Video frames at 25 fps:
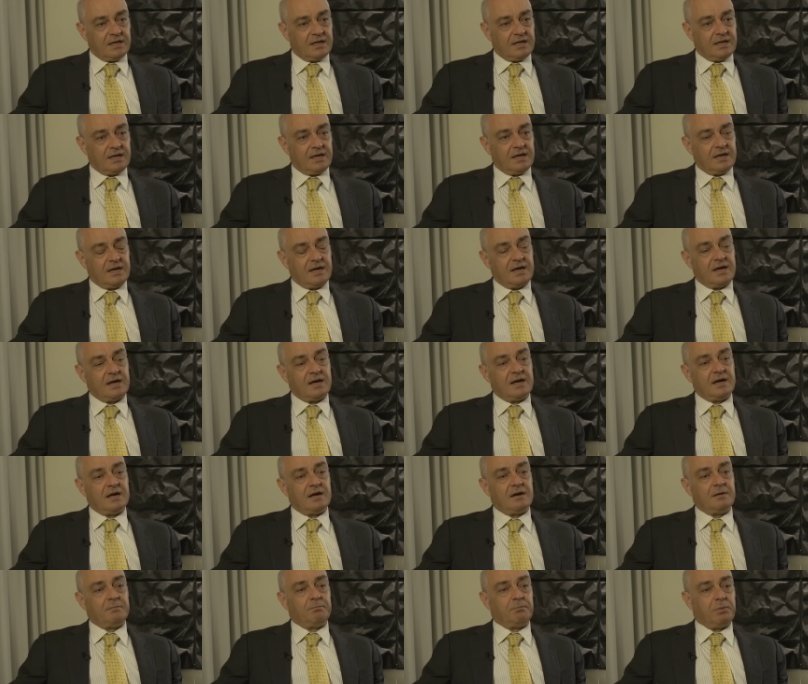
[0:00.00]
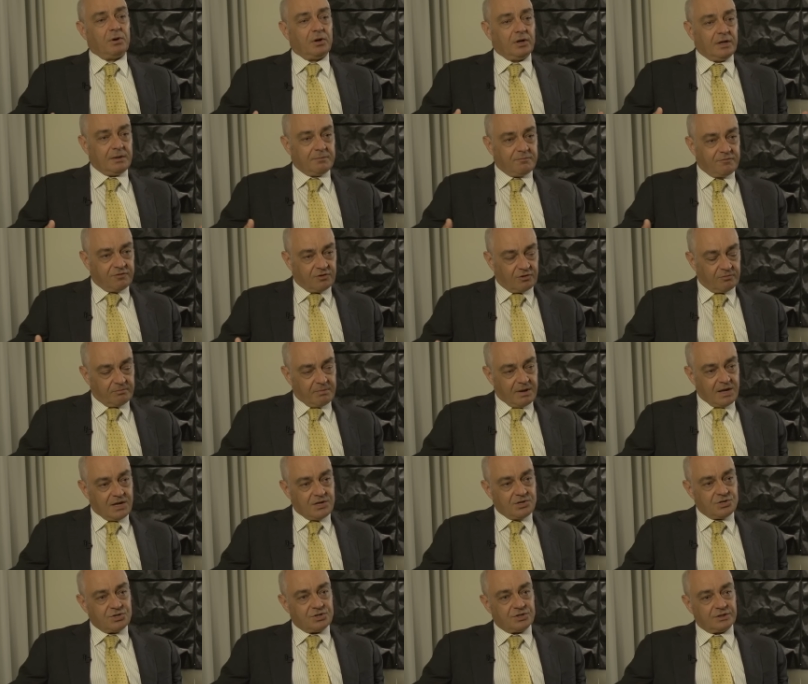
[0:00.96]
uh, uh, polyp
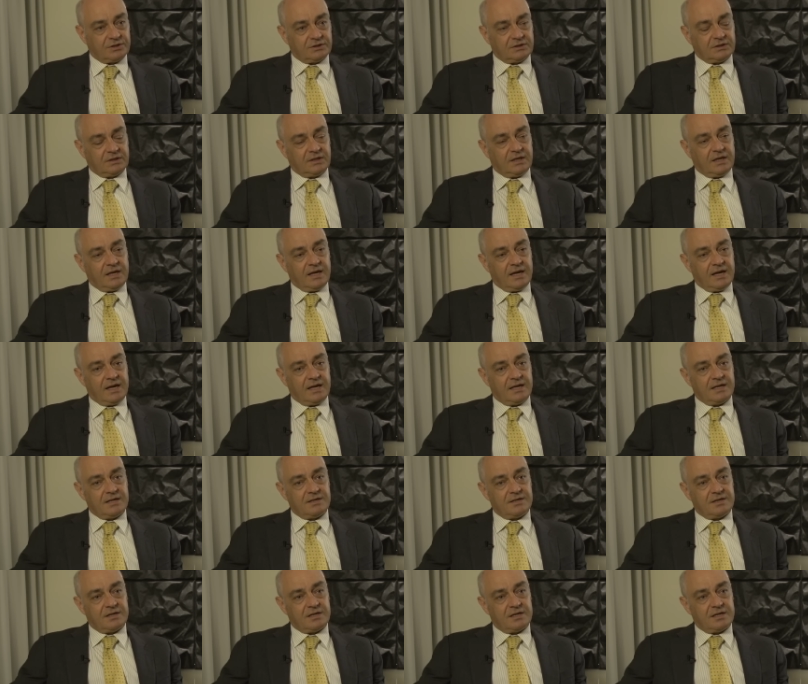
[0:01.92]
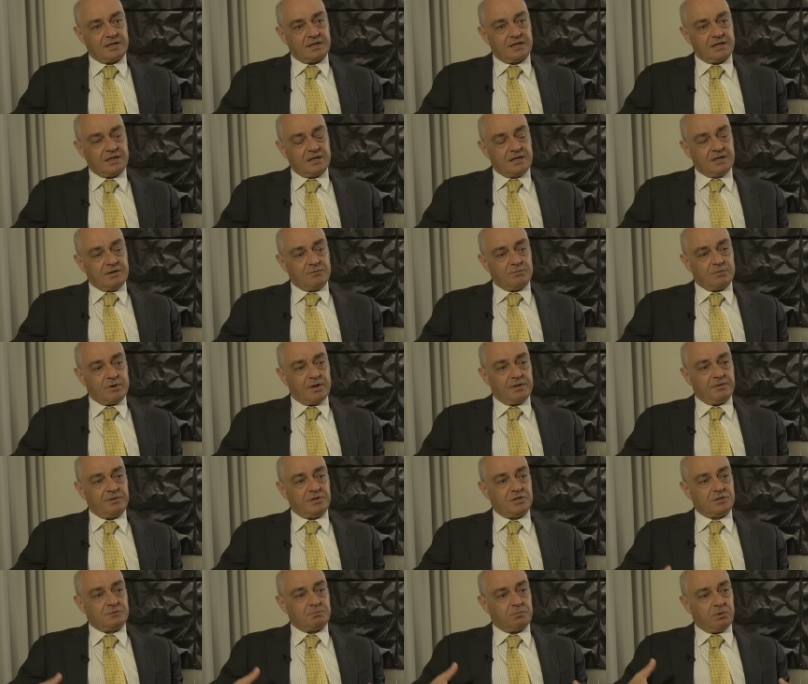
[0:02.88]
formation and uh, well,
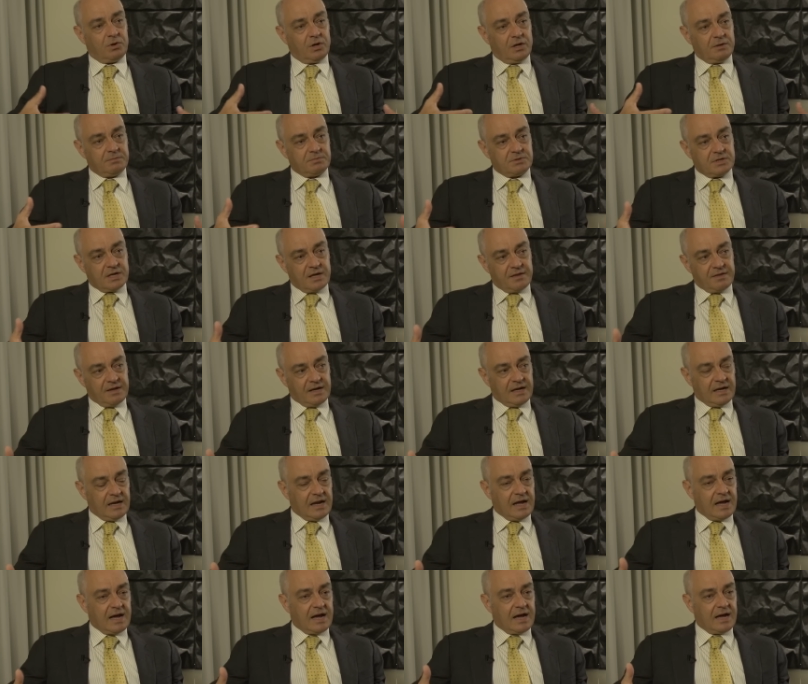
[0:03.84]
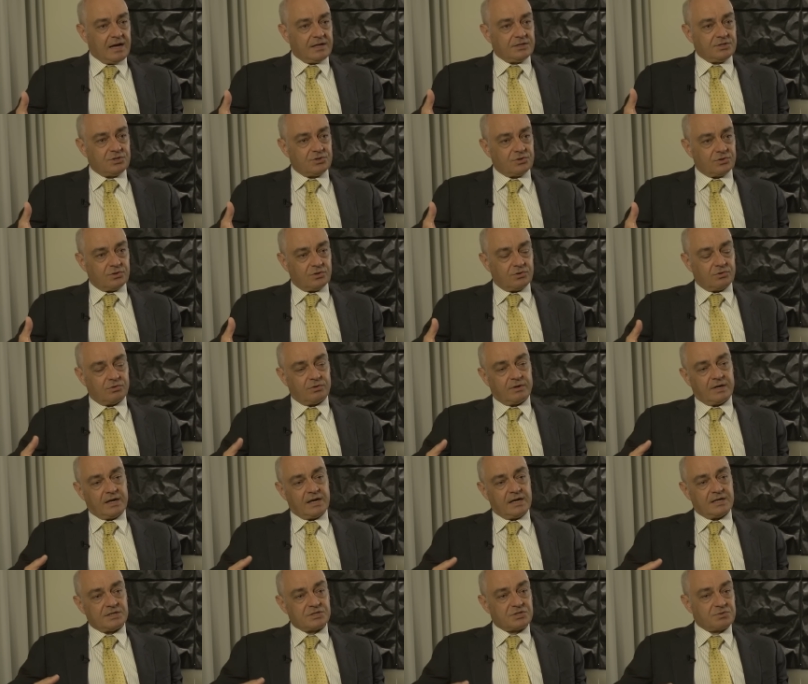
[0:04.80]
these polyps are then large
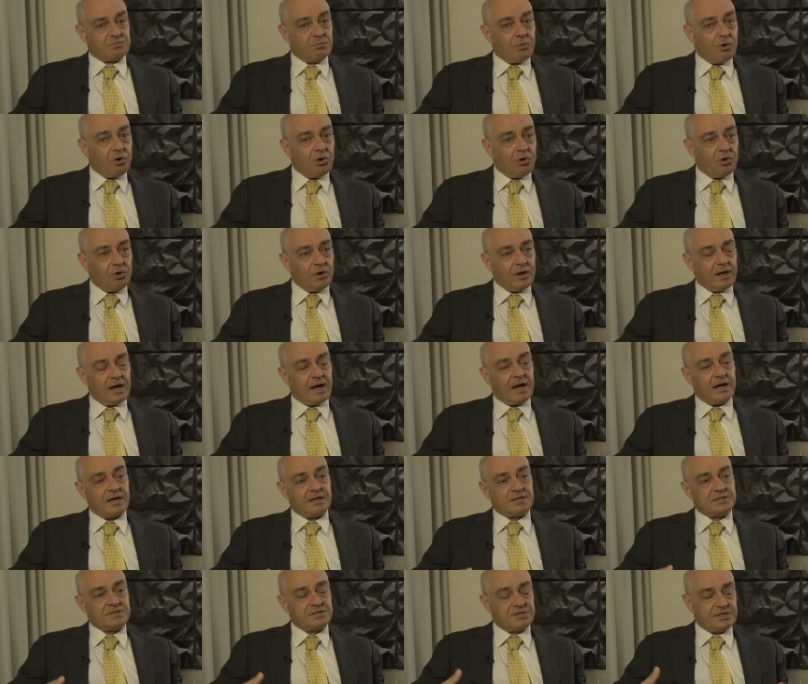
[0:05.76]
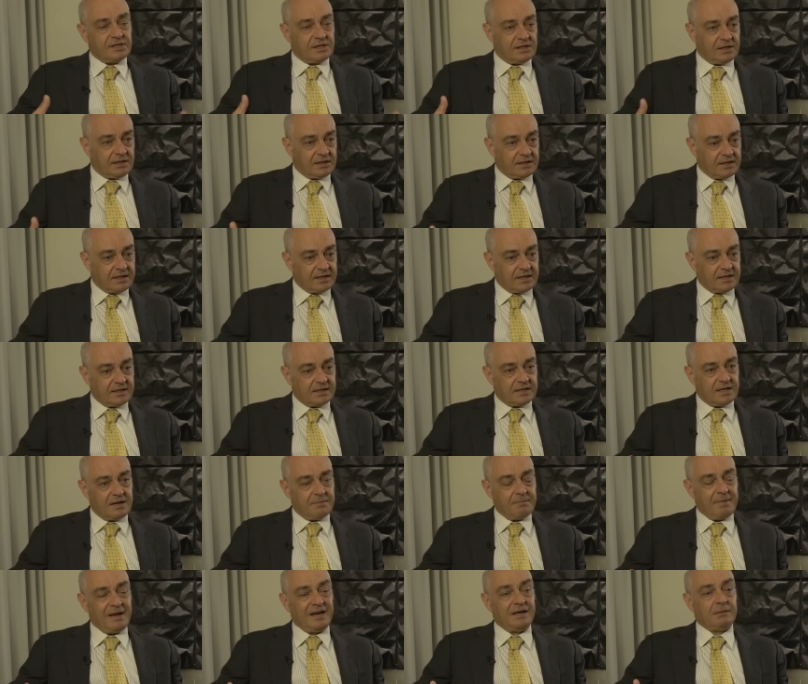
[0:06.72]
or are small, are still
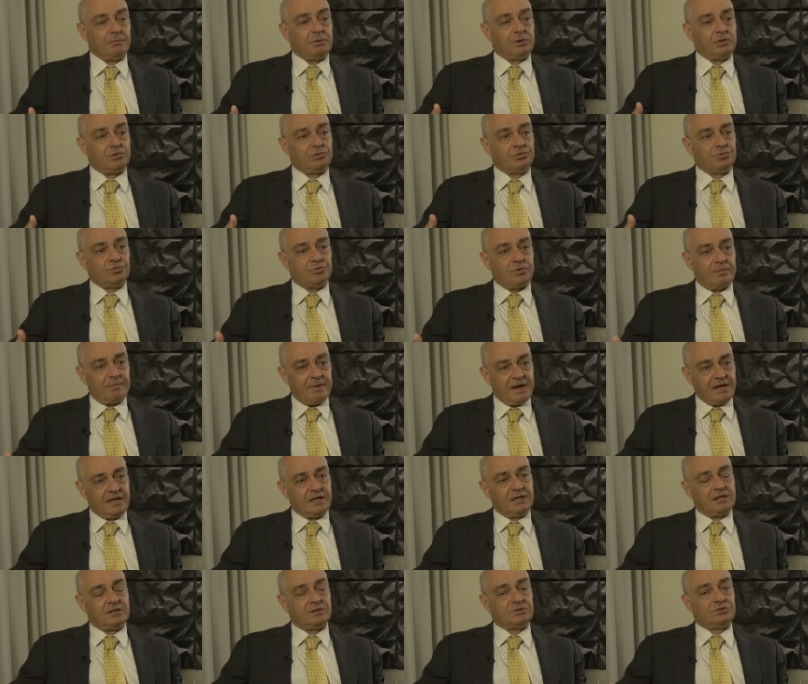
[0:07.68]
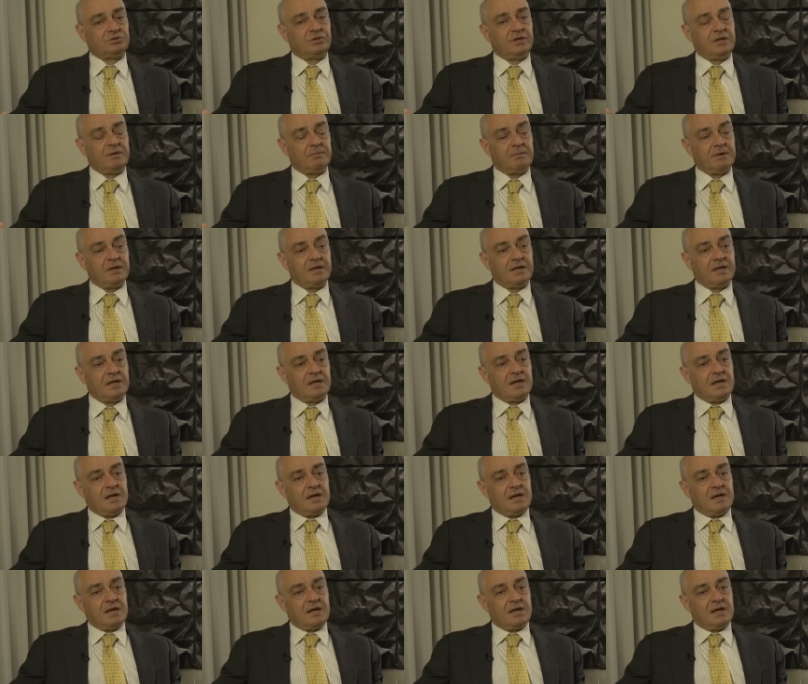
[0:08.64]
amenable to a medical treatment